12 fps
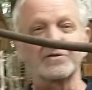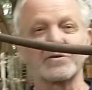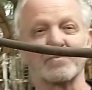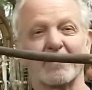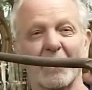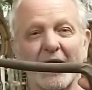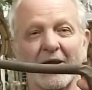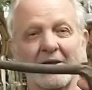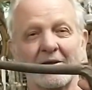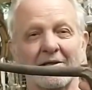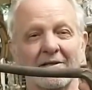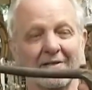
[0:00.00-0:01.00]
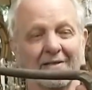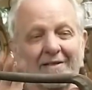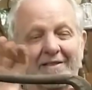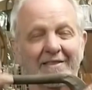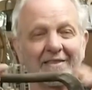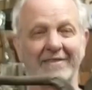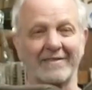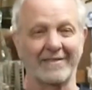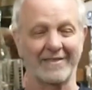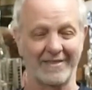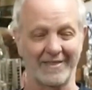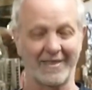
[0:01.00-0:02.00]
to bring
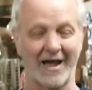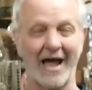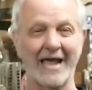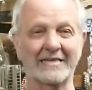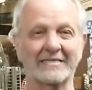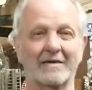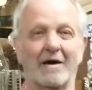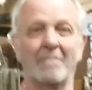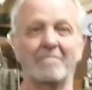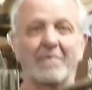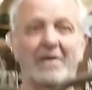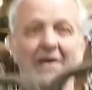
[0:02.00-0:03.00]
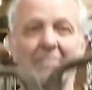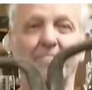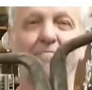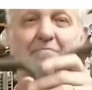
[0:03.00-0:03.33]
the ice up and